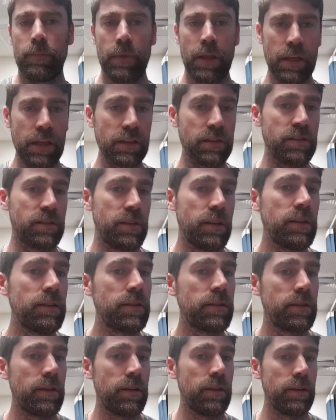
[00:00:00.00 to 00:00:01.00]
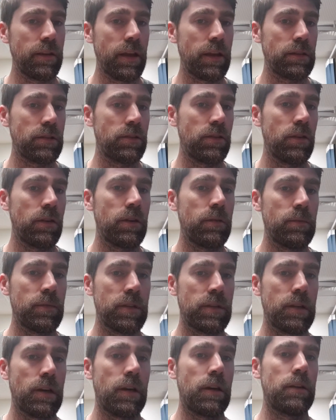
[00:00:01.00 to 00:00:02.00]
exist in that
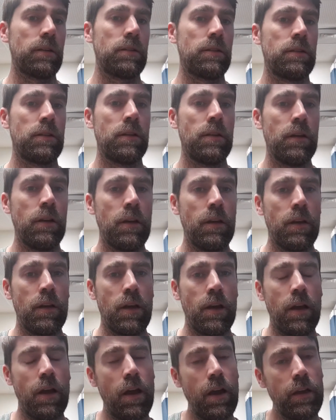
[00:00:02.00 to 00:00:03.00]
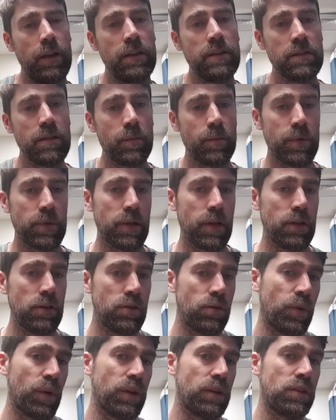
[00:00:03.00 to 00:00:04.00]
circumstance? Is it
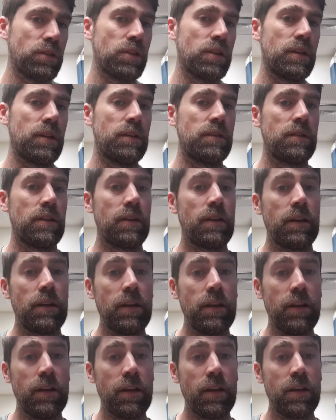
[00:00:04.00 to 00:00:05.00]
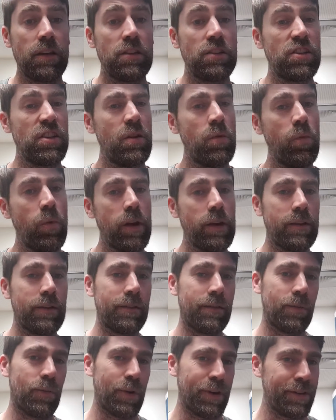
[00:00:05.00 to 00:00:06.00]
potential energy? Is it kinetic energy? And
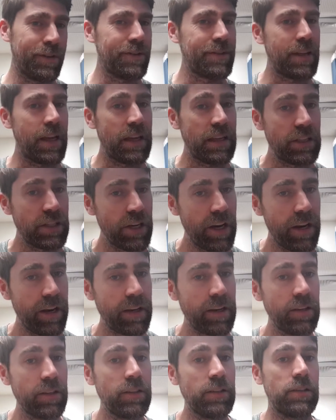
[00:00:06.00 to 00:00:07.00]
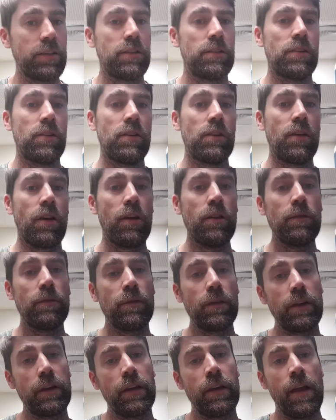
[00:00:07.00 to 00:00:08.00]
when does that change? So
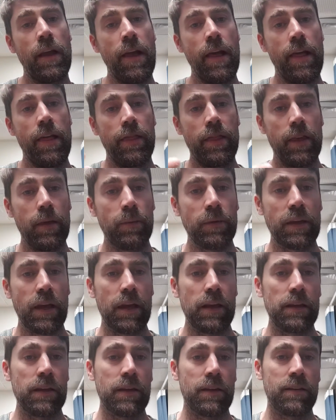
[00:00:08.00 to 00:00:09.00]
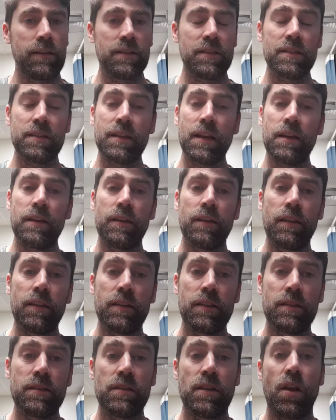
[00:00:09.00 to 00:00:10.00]
hopefully them gaining an understanding that
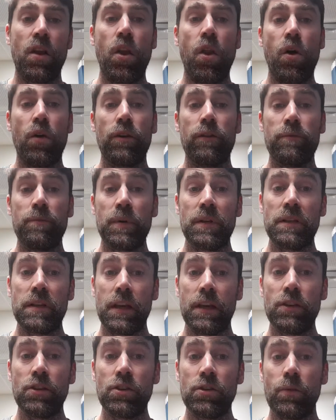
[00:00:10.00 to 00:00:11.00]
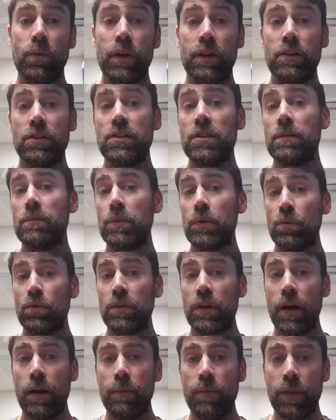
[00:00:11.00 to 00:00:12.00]
there's a lot of potential energy
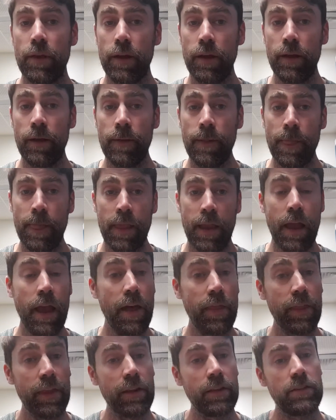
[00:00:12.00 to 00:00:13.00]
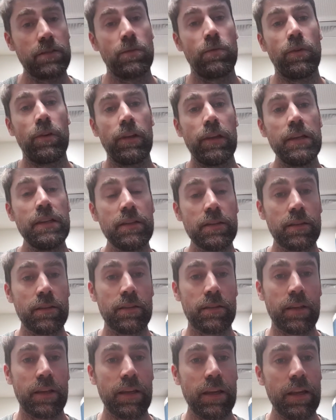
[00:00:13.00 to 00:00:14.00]
built up there, and then it's released
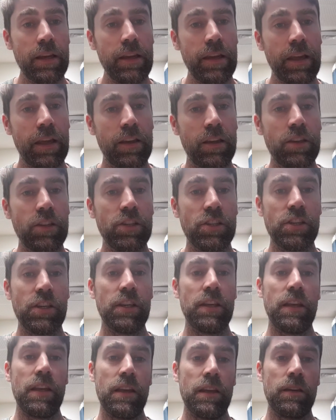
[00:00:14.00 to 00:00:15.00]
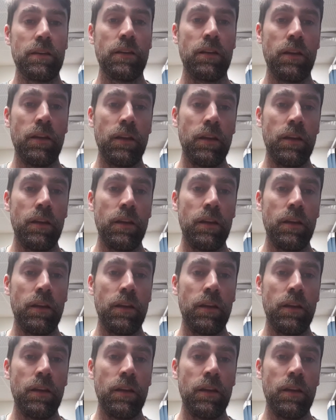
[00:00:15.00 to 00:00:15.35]
as kinetic energy in